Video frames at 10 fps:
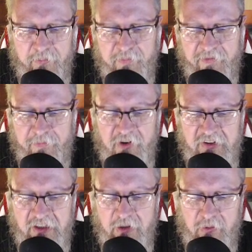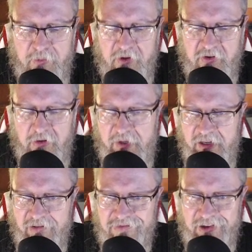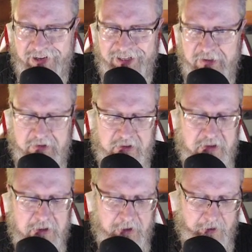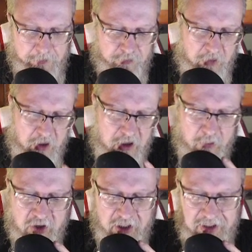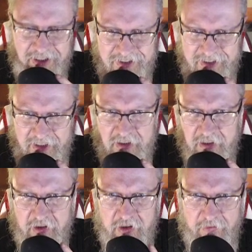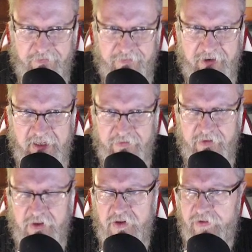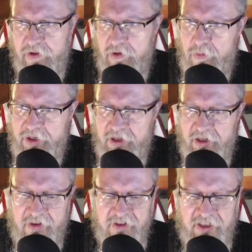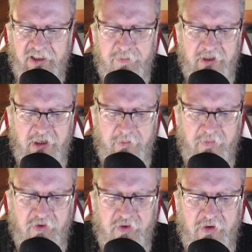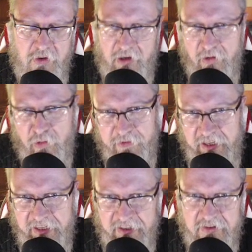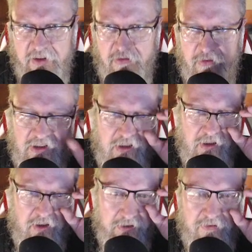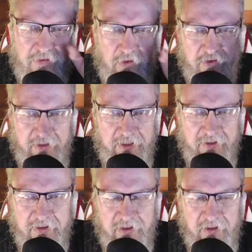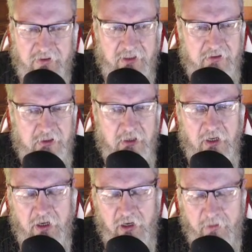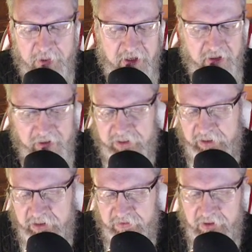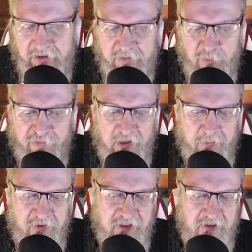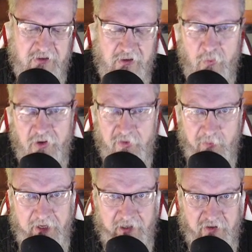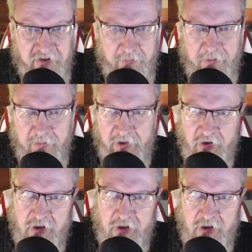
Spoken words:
Firstly, because of the way he writes, which in this text is actually fairly philosophical, but in other texts becomes, fairly easy to recognize as philosophy, let's say, in this text. But in other texts of his more famous texts, and the ones that were actually published,